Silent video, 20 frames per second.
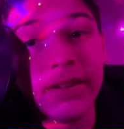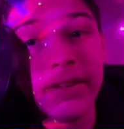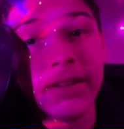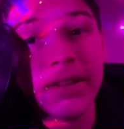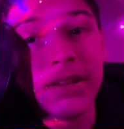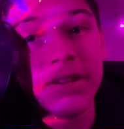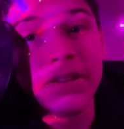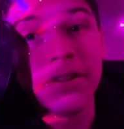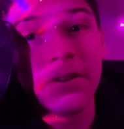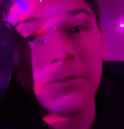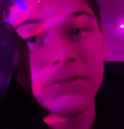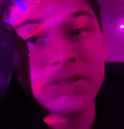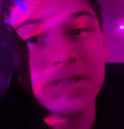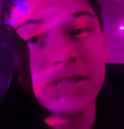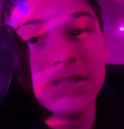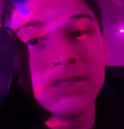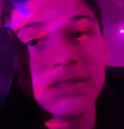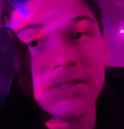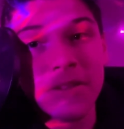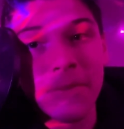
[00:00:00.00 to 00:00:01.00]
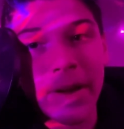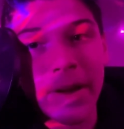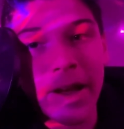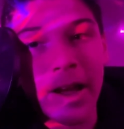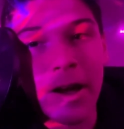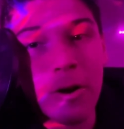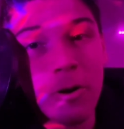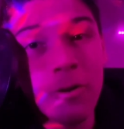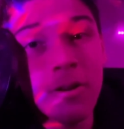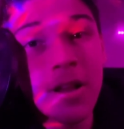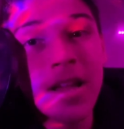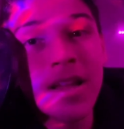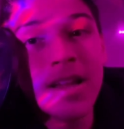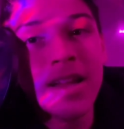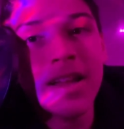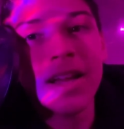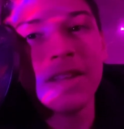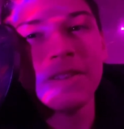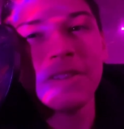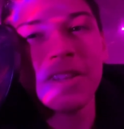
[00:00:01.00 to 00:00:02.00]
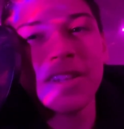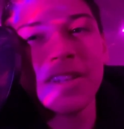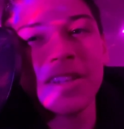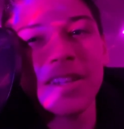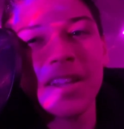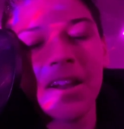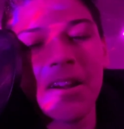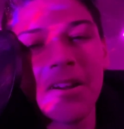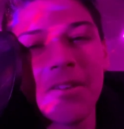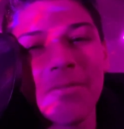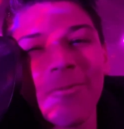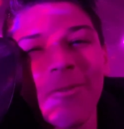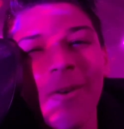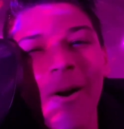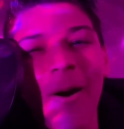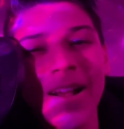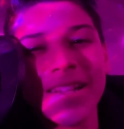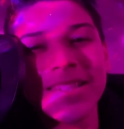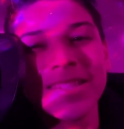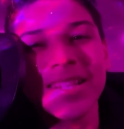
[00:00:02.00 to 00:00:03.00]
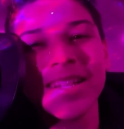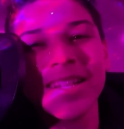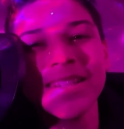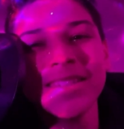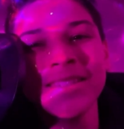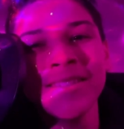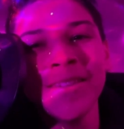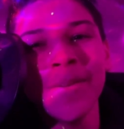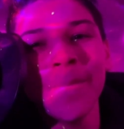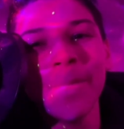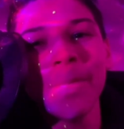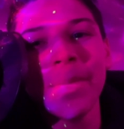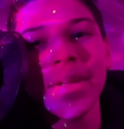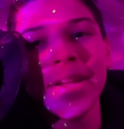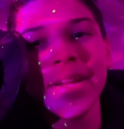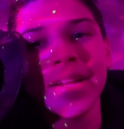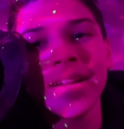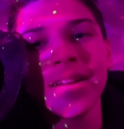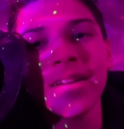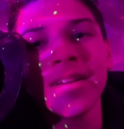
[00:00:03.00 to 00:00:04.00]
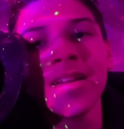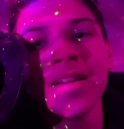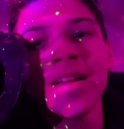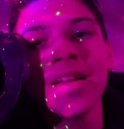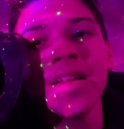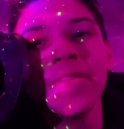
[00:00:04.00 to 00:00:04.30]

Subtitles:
It goes in somehow. And then De'Aaron Fox ends up making